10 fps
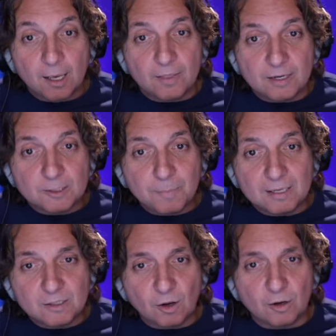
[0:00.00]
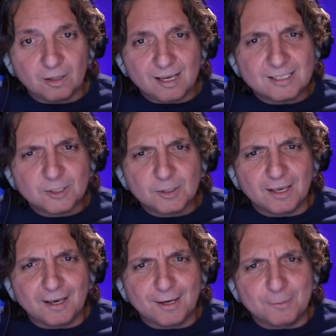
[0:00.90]
that it's based on lusts,
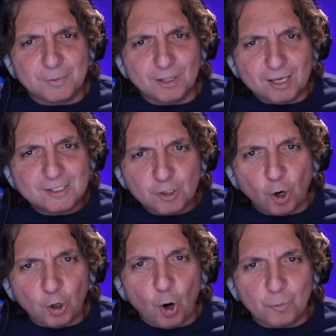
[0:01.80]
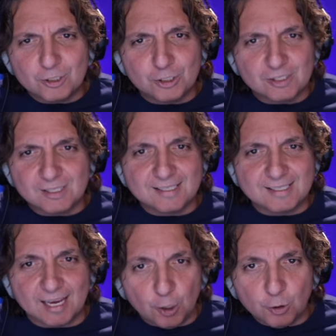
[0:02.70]
uh, but lusts aren't always just, let's
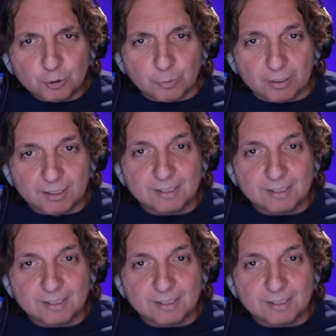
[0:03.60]
say, adultery.